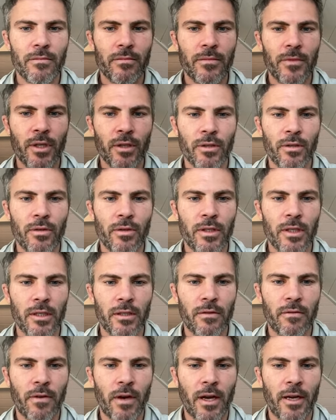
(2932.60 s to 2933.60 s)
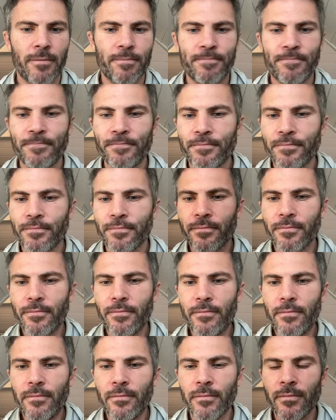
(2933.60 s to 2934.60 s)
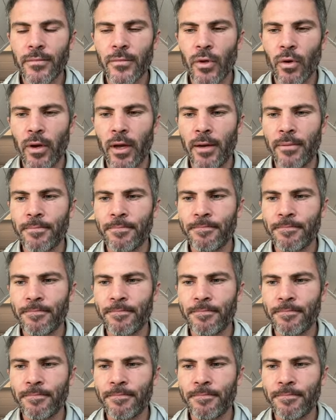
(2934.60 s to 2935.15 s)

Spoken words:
do just fine. Okay?